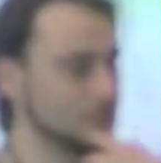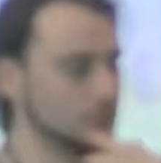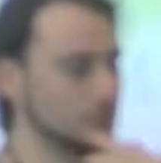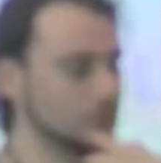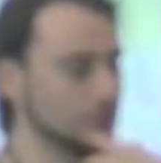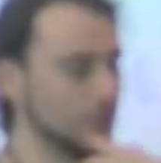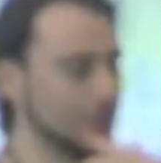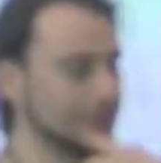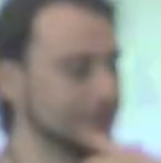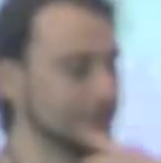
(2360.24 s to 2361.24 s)
route
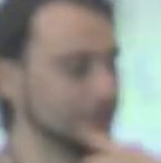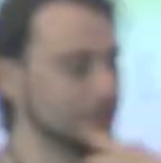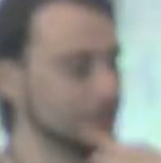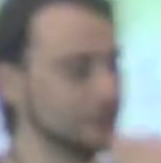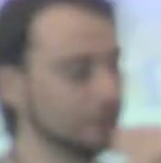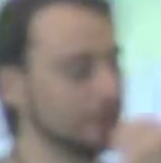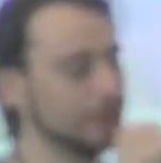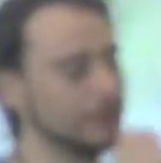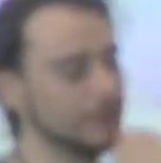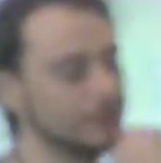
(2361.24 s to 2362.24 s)
collection also, I
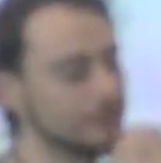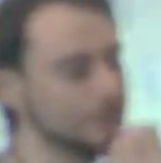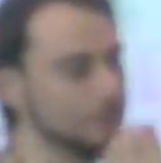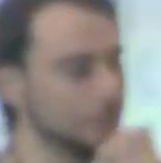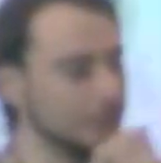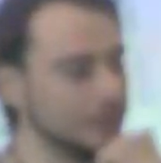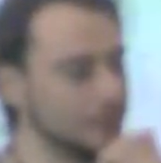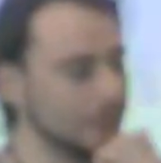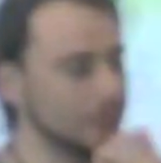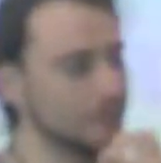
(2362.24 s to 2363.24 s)
think, pretty
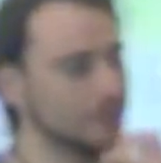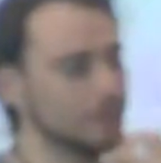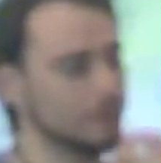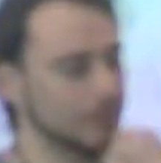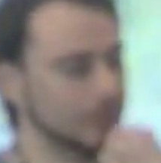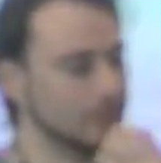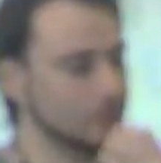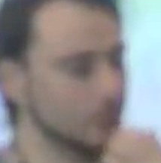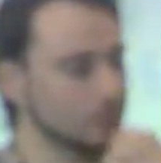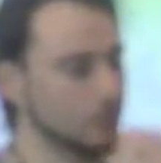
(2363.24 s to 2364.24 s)
big. But he
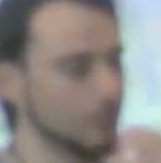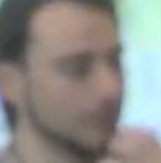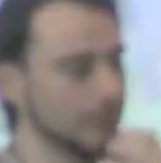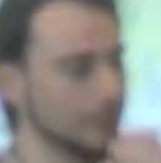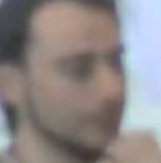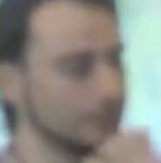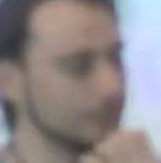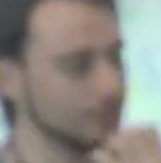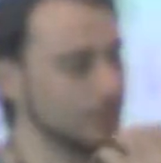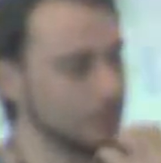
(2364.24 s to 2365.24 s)
stopped working on,
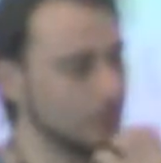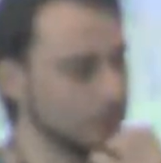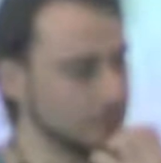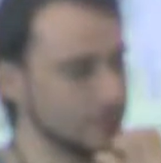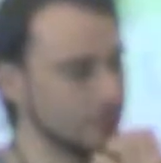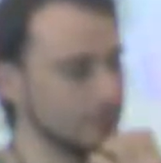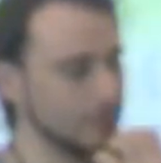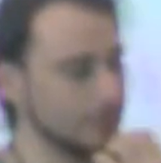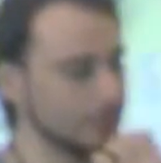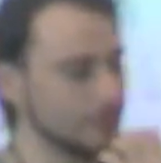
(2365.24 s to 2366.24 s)
on Mopsi
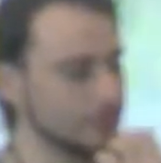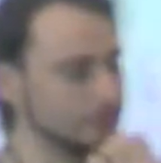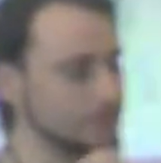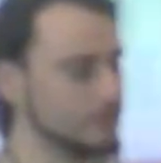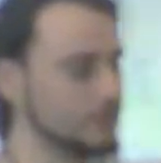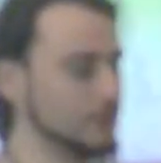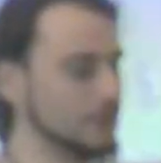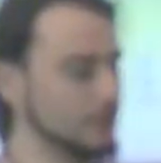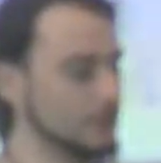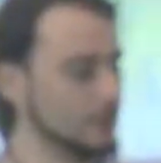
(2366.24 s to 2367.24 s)
maybe a
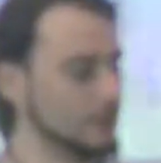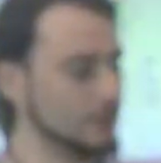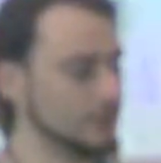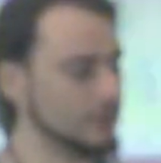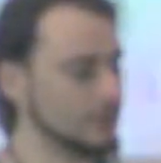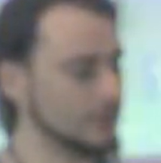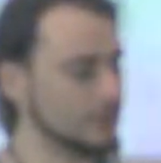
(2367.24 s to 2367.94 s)
year,